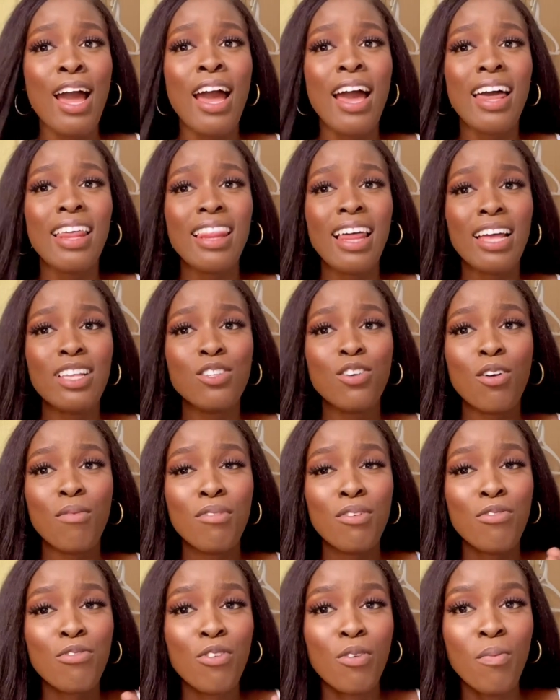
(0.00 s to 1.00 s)
That's
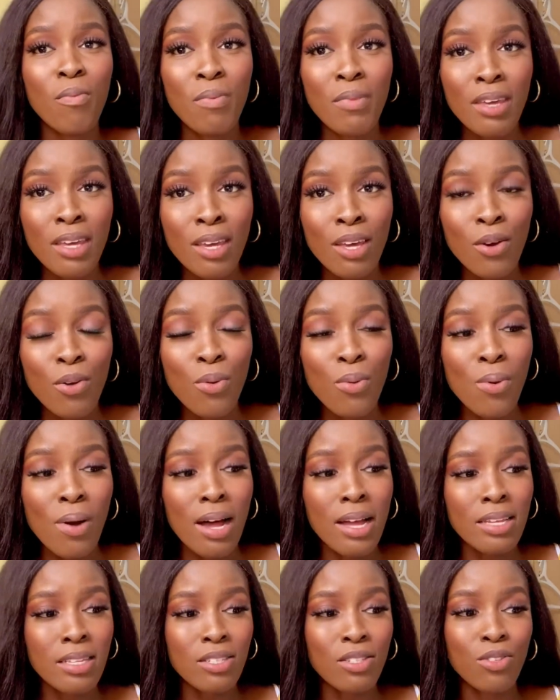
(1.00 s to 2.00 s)
coming from me, who
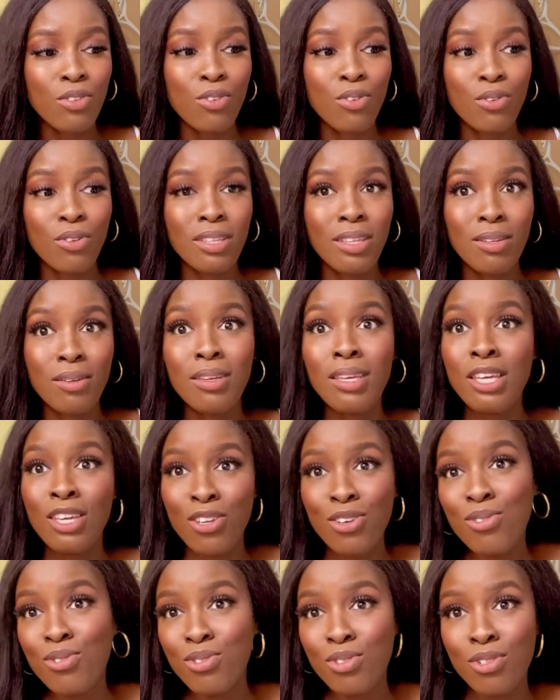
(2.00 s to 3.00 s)
has, you know, the
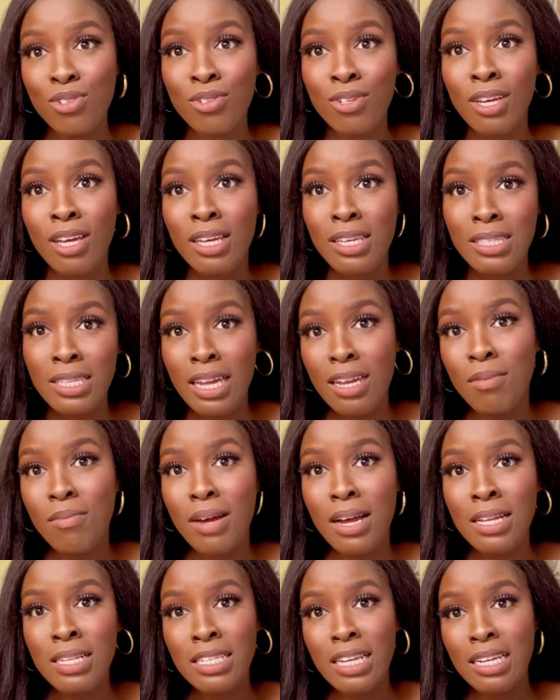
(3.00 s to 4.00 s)
huge
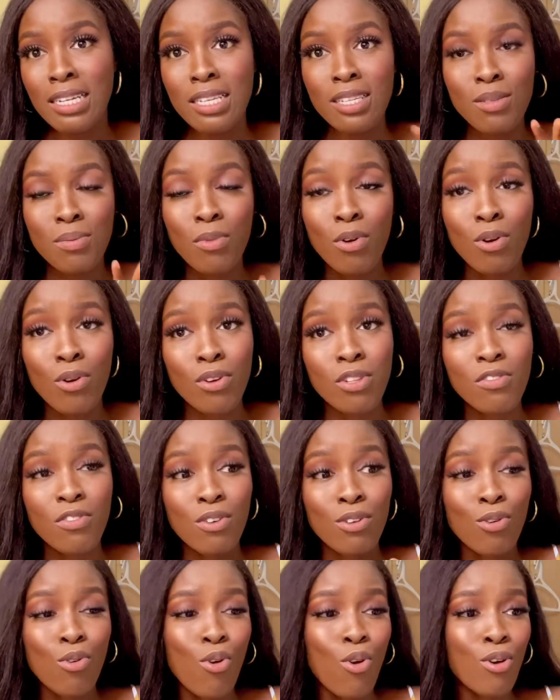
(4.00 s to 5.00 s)
Stedman's and the small
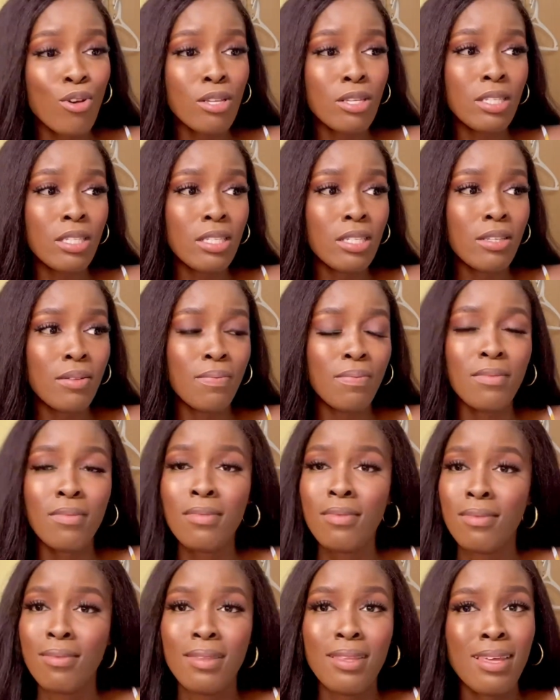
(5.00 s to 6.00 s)
Oxford, because
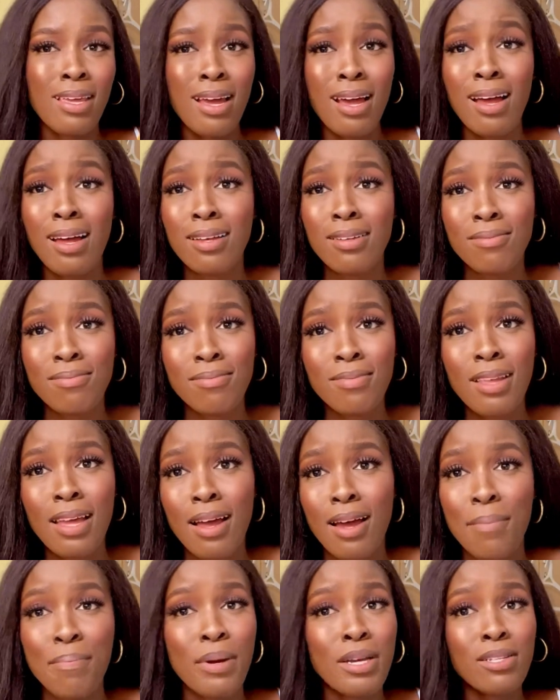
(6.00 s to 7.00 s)
yeah,
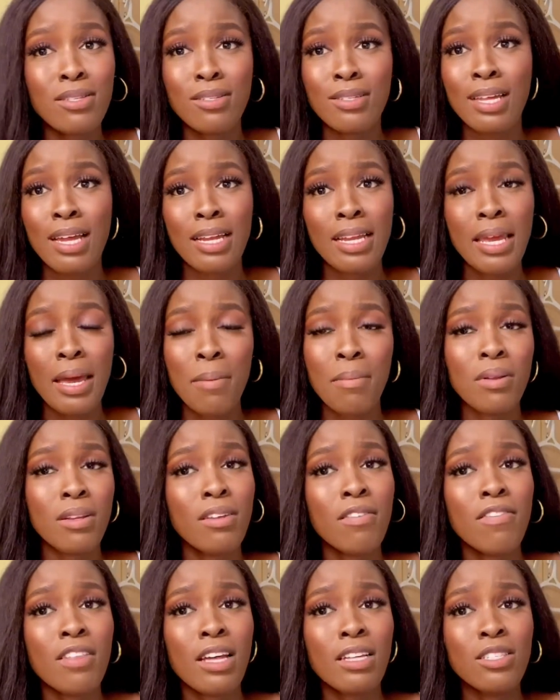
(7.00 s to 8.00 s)
personally I
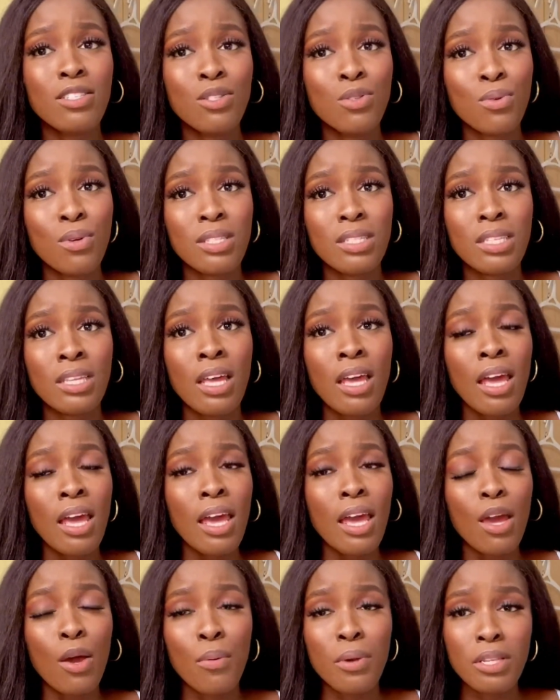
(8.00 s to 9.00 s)
believe that it was
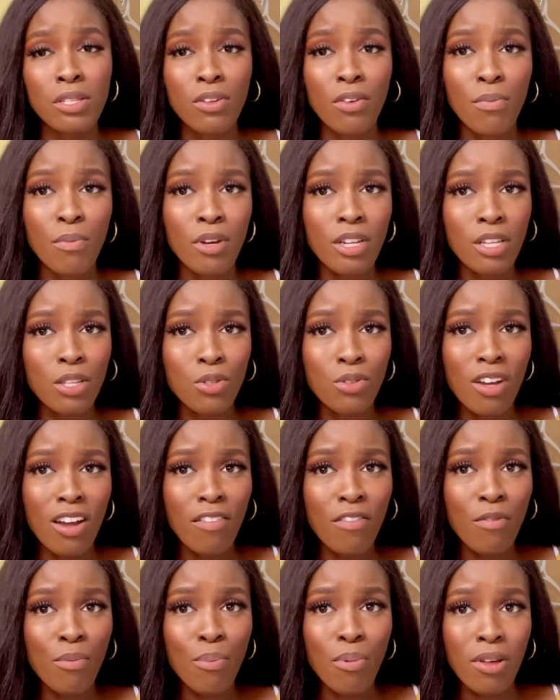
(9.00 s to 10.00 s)
a waste of money to
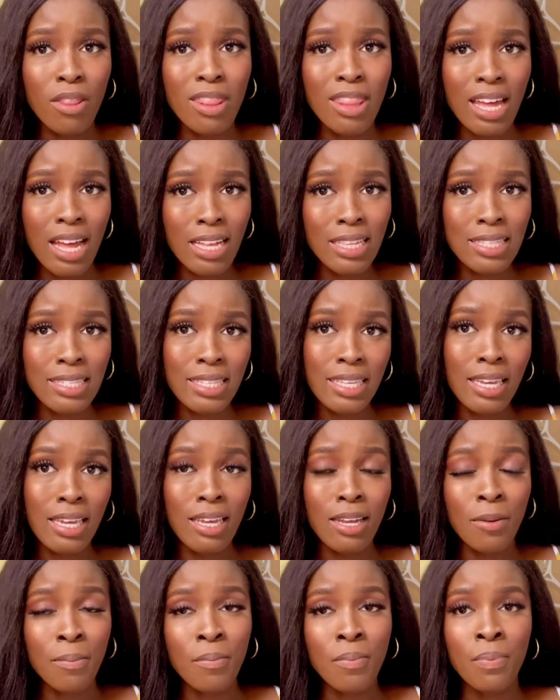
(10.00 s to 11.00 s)
have bought that
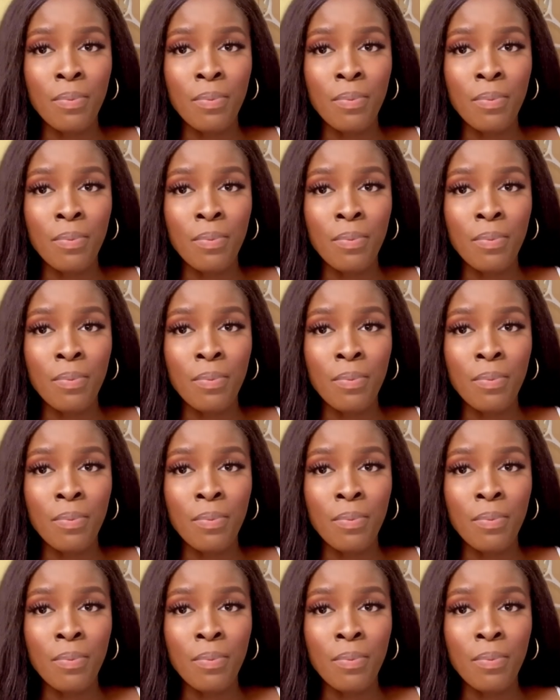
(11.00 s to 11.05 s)
in